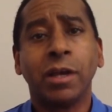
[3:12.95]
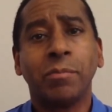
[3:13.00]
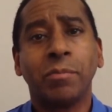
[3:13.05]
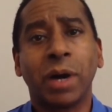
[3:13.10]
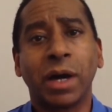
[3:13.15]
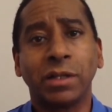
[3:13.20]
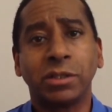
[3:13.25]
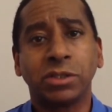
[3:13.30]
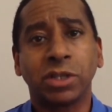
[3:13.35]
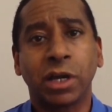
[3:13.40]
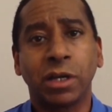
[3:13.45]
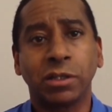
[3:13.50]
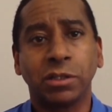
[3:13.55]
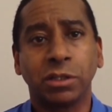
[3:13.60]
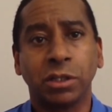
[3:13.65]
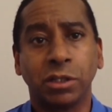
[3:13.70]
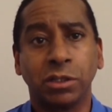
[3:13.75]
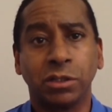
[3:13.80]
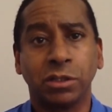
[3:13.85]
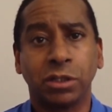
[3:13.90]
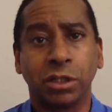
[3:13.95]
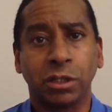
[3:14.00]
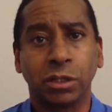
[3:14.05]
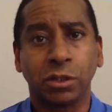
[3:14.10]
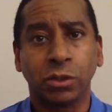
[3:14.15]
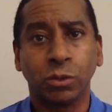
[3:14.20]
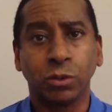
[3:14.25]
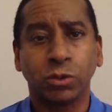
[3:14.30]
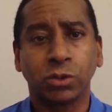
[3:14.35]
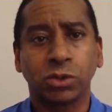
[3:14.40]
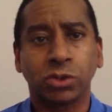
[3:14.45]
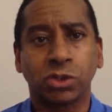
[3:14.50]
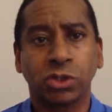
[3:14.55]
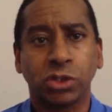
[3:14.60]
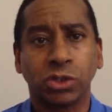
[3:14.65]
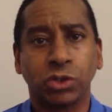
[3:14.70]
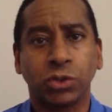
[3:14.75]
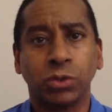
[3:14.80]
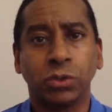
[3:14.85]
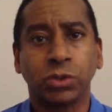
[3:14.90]
by tightening the loose
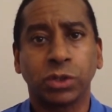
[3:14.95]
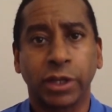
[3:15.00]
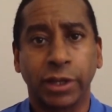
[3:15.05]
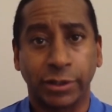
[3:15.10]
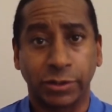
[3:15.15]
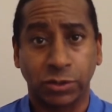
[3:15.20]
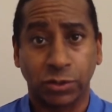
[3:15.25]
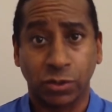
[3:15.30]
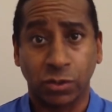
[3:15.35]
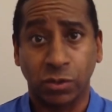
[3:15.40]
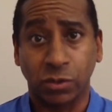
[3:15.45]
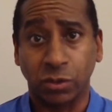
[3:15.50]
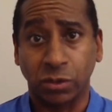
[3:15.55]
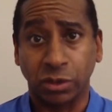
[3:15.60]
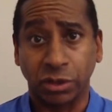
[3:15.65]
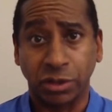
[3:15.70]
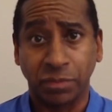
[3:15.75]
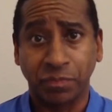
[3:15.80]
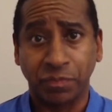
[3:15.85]
tissues externally.